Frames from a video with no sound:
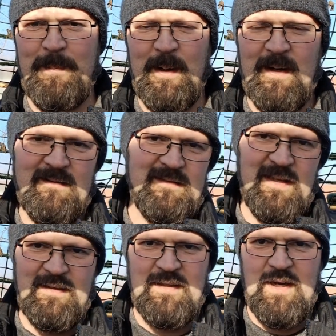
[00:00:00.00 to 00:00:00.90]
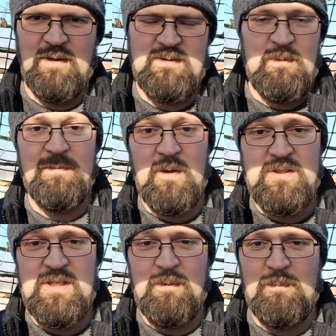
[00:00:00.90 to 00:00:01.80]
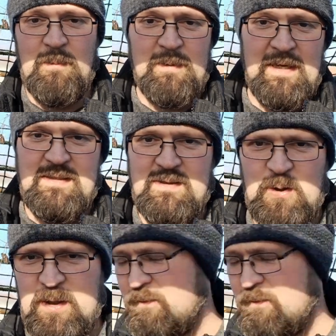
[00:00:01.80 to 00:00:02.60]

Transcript: but you know, it's my first year with the propagators, thought I'd